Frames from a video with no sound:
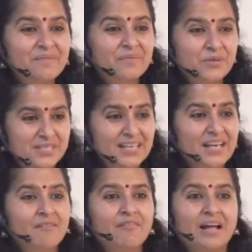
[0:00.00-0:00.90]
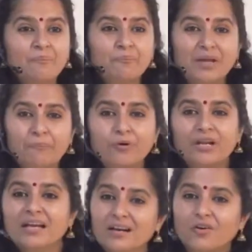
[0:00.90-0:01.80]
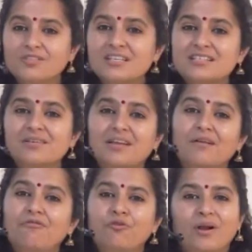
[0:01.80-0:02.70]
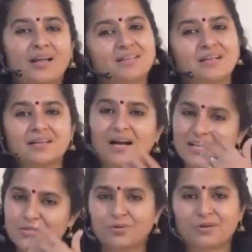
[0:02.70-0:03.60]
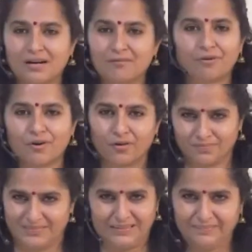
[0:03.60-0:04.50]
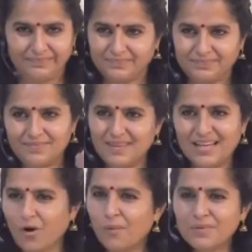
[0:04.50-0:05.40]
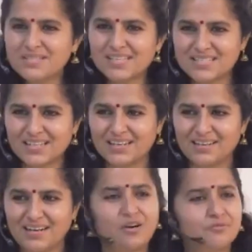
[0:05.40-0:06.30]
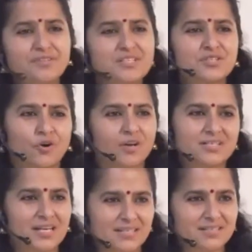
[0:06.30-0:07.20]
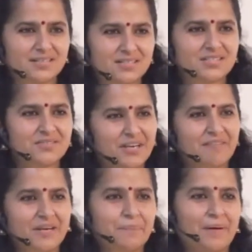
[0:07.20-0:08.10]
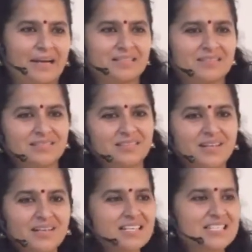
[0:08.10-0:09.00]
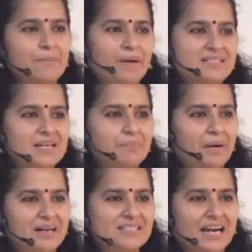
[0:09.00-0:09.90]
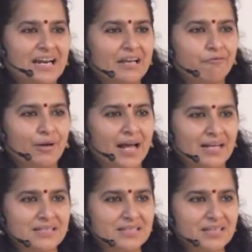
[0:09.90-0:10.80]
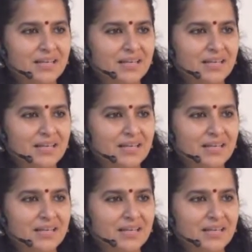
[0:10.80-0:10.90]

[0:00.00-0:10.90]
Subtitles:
You see, we can't keep putting in nonsensical fuel and think the gadi is going to run for long. Common sense again. None of this is rocket science. It's just very, very practical, step-by-step understanding if one has.